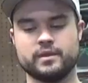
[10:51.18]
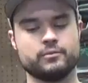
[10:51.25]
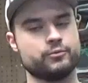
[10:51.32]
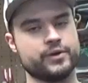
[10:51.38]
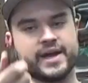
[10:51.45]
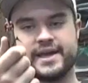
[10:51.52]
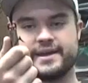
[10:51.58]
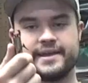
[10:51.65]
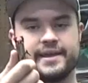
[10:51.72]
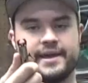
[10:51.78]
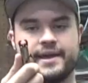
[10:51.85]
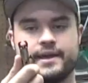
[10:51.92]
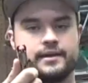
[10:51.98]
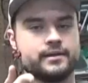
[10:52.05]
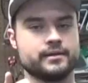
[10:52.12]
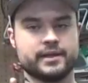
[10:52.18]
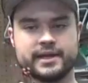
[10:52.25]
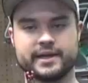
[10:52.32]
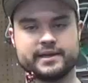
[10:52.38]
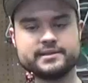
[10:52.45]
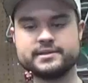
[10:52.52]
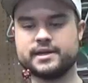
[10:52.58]
Red again, like
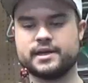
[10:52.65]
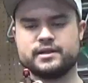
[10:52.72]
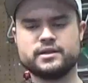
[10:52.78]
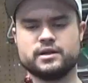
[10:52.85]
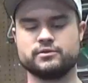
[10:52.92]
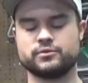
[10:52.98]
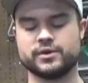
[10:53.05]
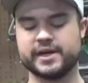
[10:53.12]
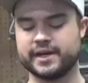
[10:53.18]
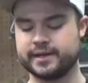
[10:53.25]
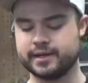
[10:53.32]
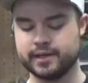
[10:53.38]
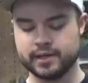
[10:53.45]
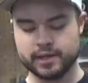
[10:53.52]
I said, I love red.